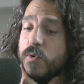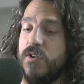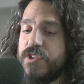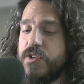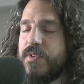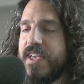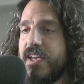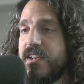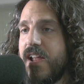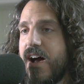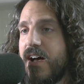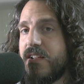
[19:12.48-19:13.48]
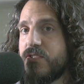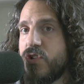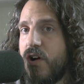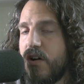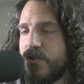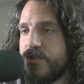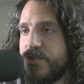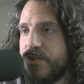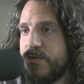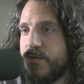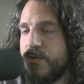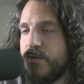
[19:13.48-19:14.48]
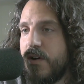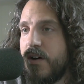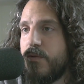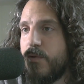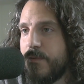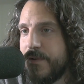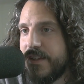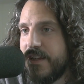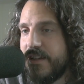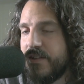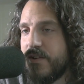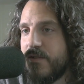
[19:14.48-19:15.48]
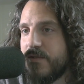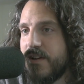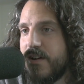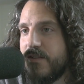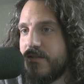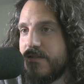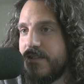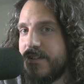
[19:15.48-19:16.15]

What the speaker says: Well, you cannot talk to a woman that you don't know.